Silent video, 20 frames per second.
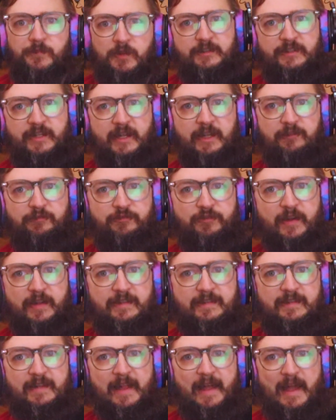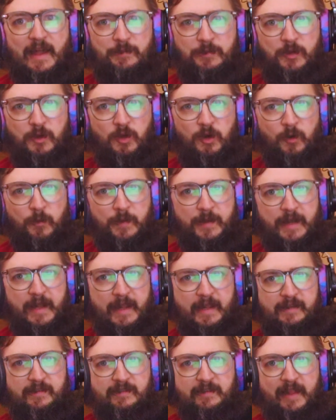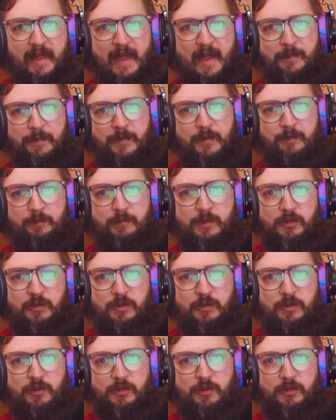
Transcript: 2nd fret slap, open A slap,